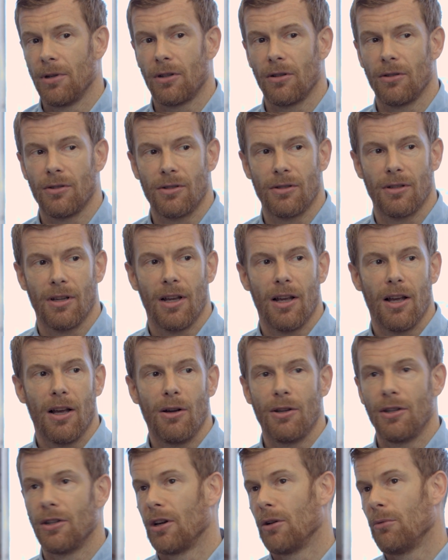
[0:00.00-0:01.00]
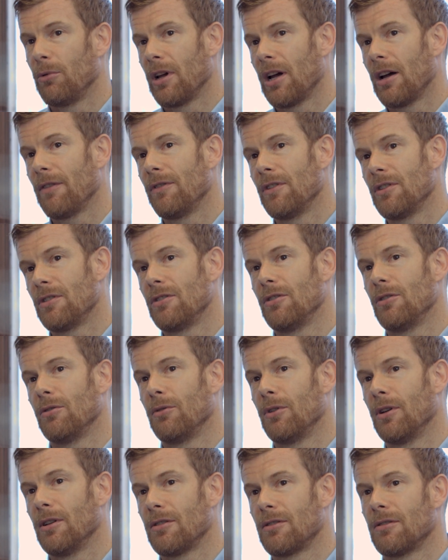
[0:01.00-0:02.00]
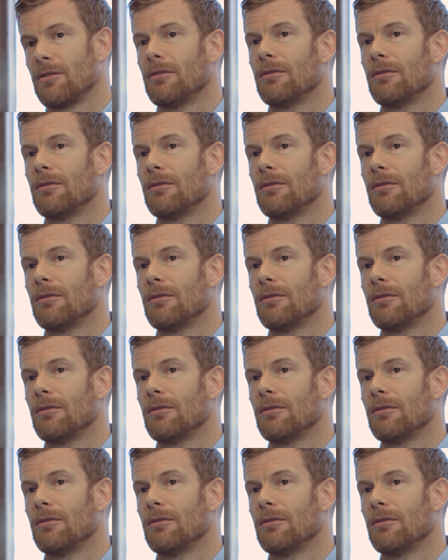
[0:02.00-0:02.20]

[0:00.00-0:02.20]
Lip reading: because, you know, we have this unit